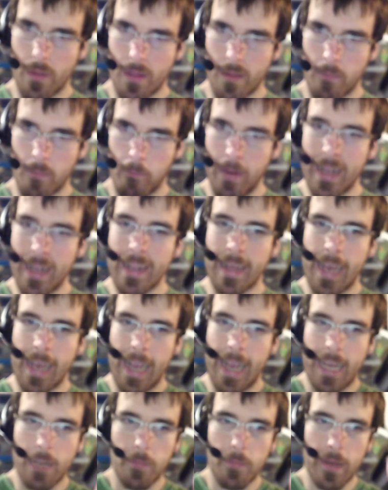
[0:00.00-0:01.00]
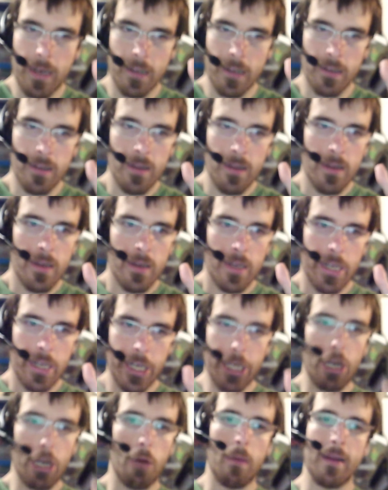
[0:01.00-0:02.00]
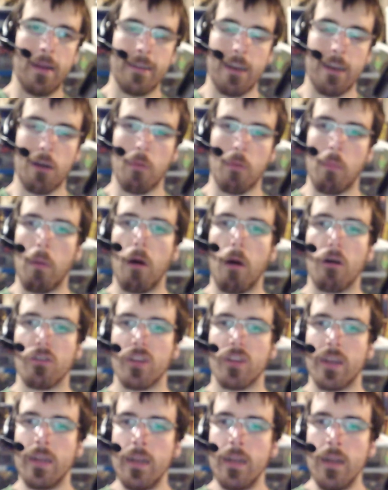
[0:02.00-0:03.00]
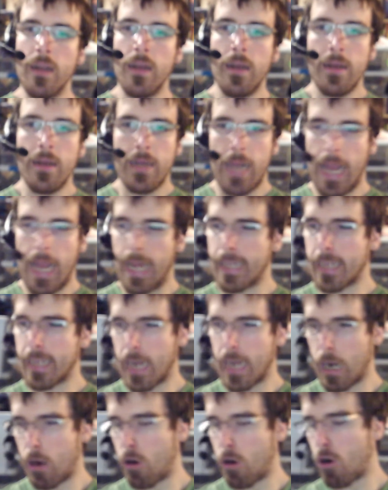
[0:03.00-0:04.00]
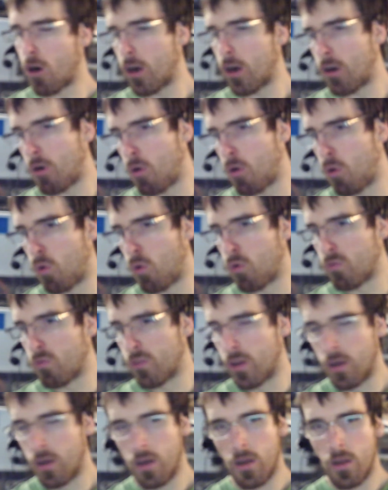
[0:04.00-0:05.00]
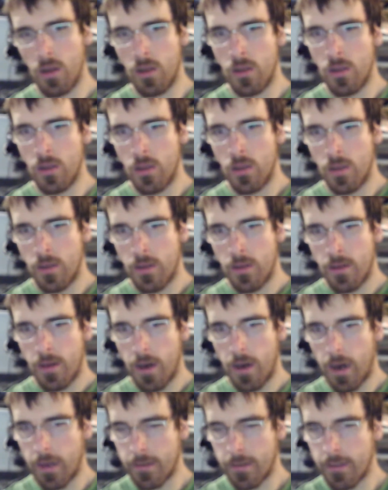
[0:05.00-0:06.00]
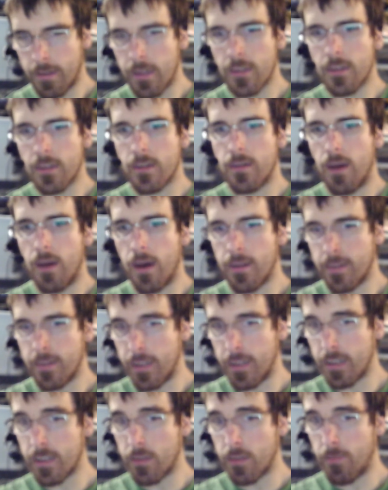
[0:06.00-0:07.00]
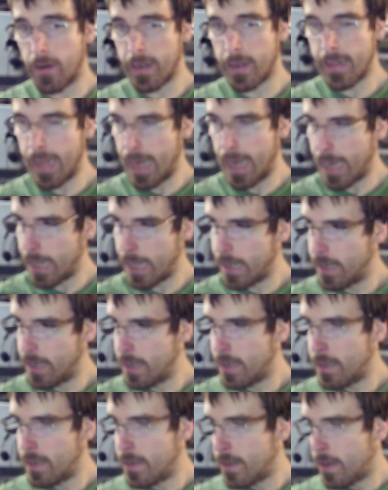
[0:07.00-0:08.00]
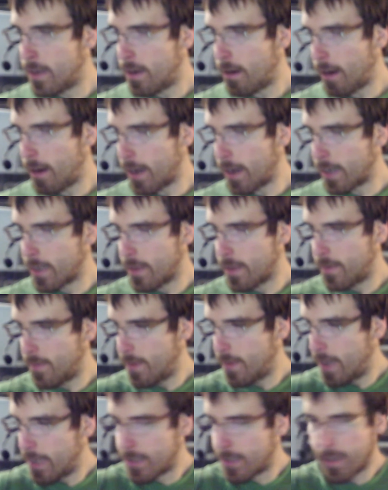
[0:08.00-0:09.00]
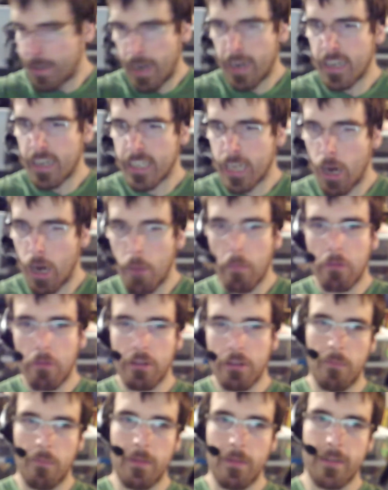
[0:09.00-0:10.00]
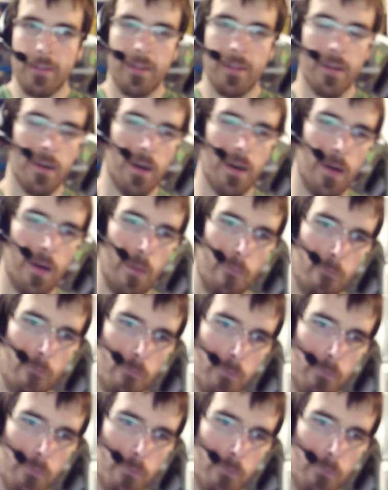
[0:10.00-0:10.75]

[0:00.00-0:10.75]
be the case because, my cerebral palsy, it's kind of hard to hold a system like that. Like, it's not as cumbersome as the